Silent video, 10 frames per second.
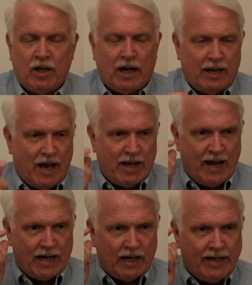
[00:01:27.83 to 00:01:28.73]
I, I,
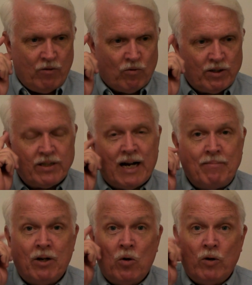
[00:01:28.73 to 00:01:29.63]
had a lady one
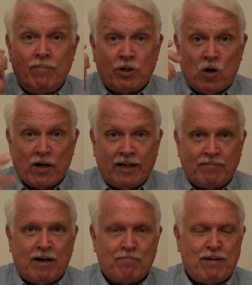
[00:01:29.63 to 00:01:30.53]
time, we'd been talking
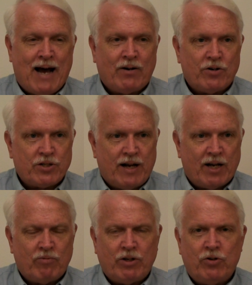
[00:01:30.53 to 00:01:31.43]
about patterns and how
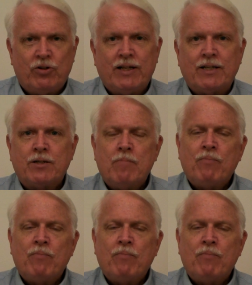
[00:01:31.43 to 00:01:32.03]
do we do things.